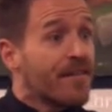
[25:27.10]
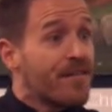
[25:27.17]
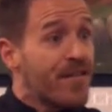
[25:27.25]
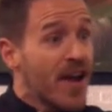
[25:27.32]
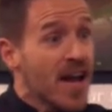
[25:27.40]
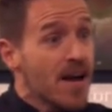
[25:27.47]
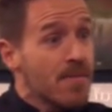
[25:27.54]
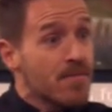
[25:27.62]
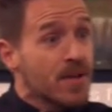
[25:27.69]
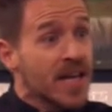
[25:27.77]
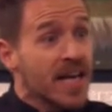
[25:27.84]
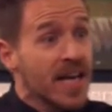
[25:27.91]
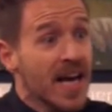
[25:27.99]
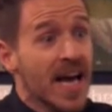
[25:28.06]

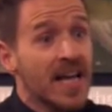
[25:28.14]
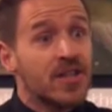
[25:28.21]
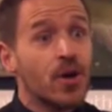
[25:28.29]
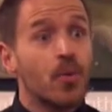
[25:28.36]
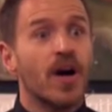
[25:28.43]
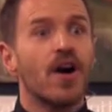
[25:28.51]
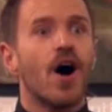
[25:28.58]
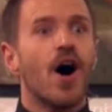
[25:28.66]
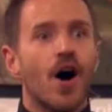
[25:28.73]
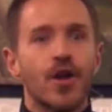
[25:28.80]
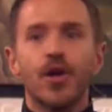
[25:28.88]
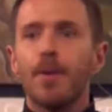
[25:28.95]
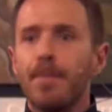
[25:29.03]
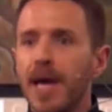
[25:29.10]
family to where
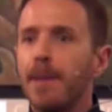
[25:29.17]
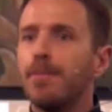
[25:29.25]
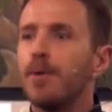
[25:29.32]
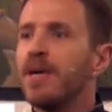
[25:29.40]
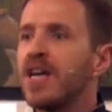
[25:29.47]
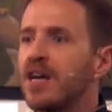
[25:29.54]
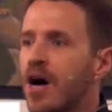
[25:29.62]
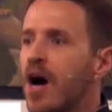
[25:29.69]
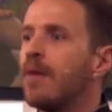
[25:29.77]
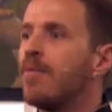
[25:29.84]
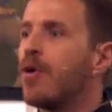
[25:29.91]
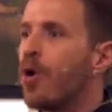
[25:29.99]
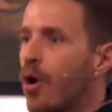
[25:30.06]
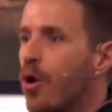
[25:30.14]
other people become
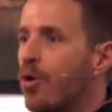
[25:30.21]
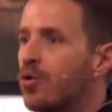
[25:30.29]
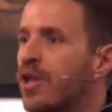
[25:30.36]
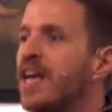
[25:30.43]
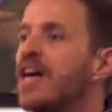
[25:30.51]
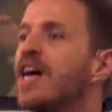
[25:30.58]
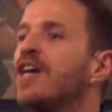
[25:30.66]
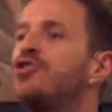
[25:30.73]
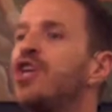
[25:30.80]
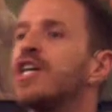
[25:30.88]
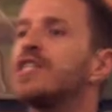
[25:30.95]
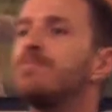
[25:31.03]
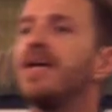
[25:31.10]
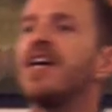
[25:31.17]
holy
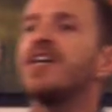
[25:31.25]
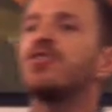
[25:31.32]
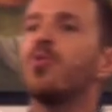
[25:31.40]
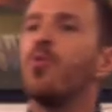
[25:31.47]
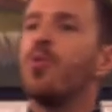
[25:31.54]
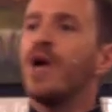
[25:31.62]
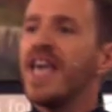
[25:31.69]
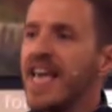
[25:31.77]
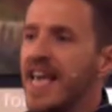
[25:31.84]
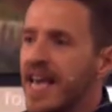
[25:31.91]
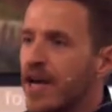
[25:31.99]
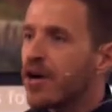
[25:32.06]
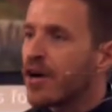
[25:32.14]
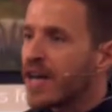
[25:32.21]
just because
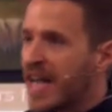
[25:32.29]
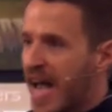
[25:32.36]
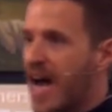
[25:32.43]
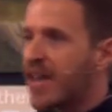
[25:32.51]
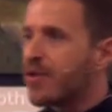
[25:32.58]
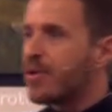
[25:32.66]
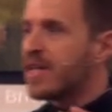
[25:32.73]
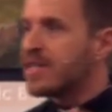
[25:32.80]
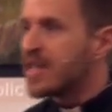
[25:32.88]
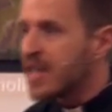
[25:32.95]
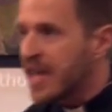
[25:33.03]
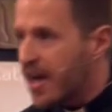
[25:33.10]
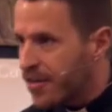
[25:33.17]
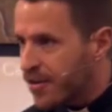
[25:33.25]
we are gathering
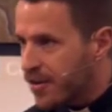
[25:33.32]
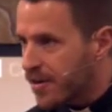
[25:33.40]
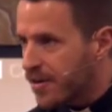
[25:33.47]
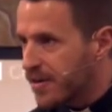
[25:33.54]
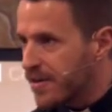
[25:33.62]
together.